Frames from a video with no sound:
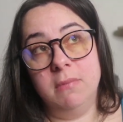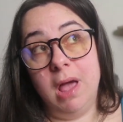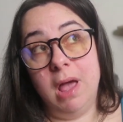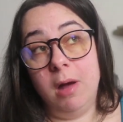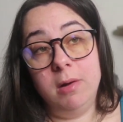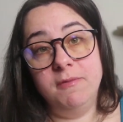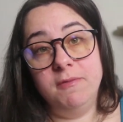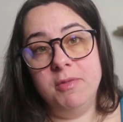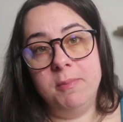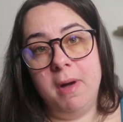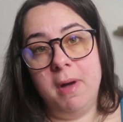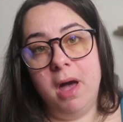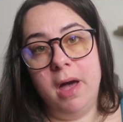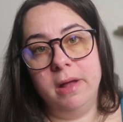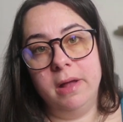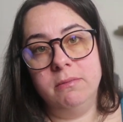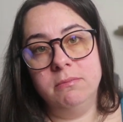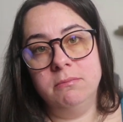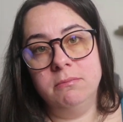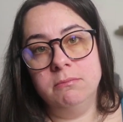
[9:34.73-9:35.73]
Out of the
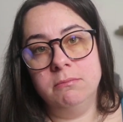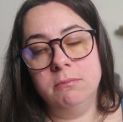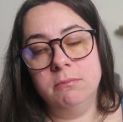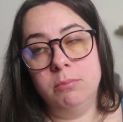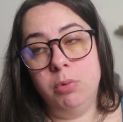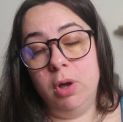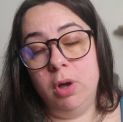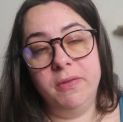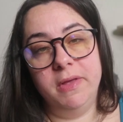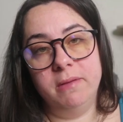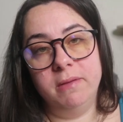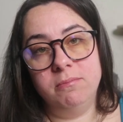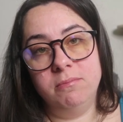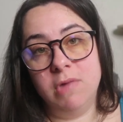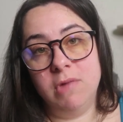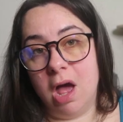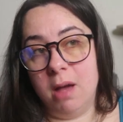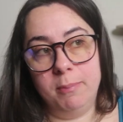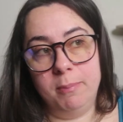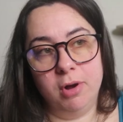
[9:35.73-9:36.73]
pot. Boiling.
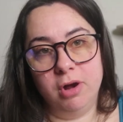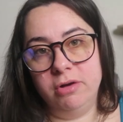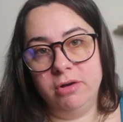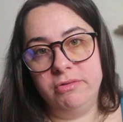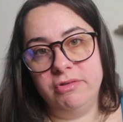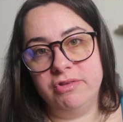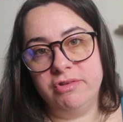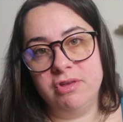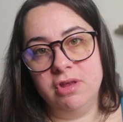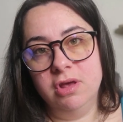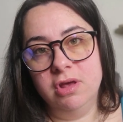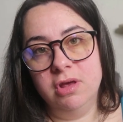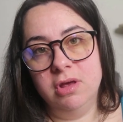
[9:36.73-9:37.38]
Not burnt.